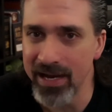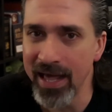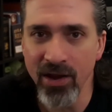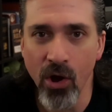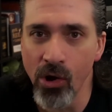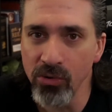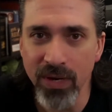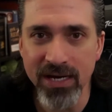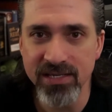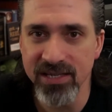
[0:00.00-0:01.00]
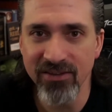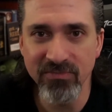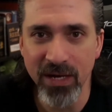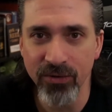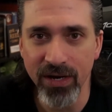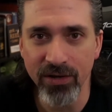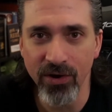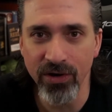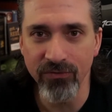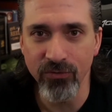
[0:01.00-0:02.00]
I'd already saved my credit
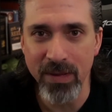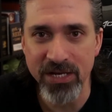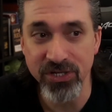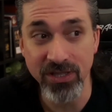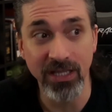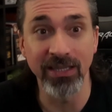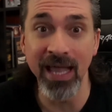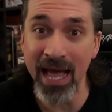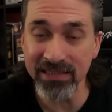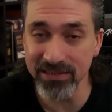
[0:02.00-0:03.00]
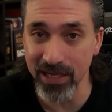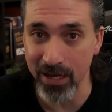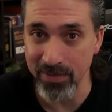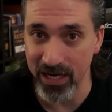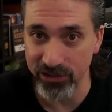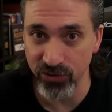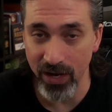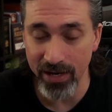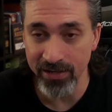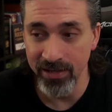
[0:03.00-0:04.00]
card information the last time that I
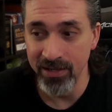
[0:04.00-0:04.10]
tried.